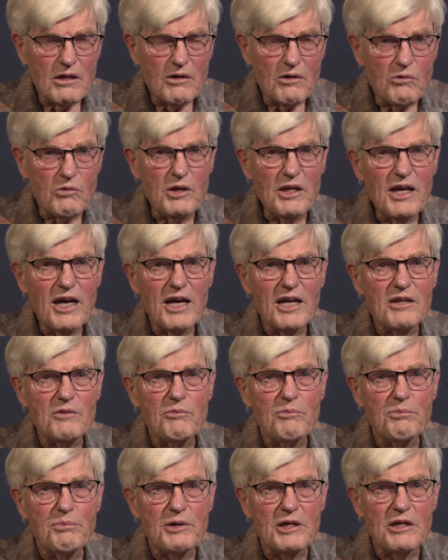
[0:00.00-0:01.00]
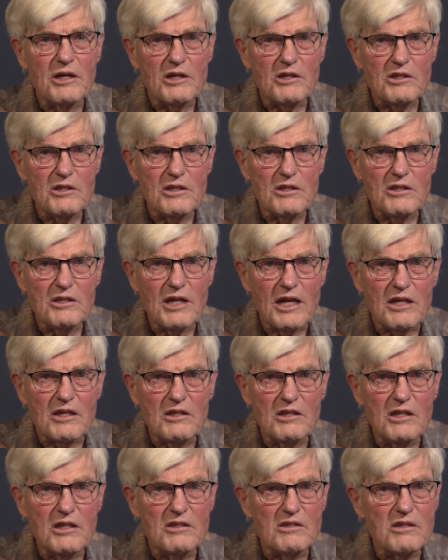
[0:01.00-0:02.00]
We had production
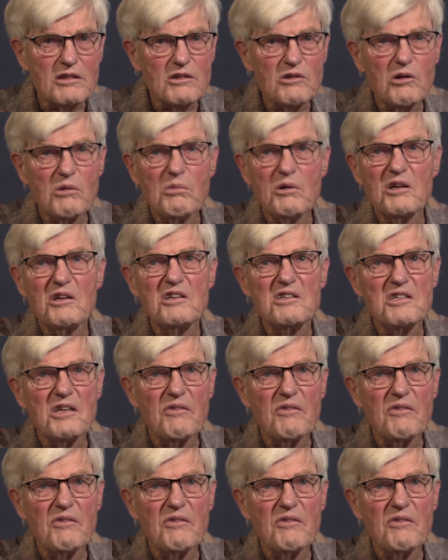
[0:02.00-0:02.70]
techniques that nobody's